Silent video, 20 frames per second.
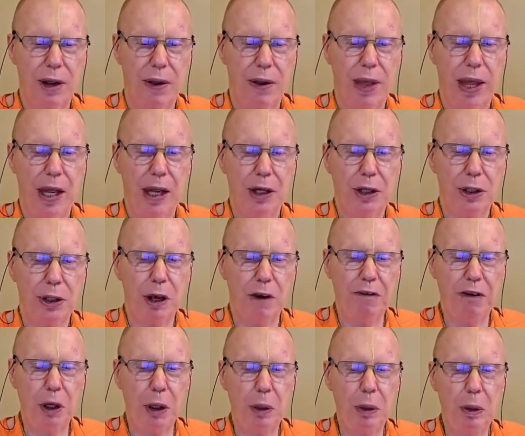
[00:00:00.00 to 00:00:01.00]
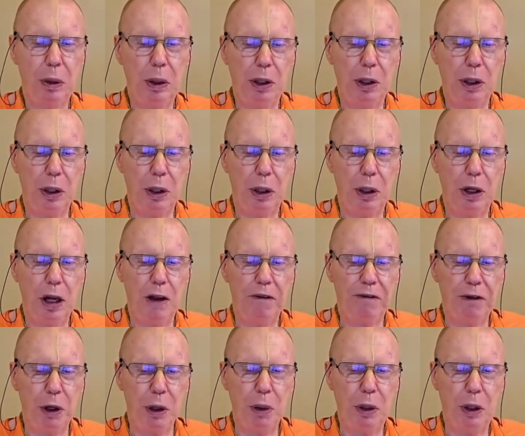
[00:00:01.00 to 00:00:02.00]
So if you
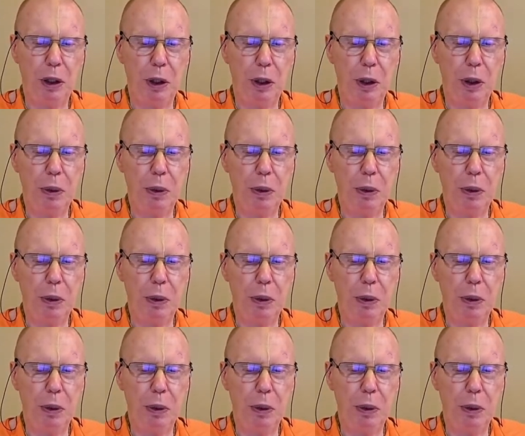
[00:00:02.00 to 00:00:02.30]
lose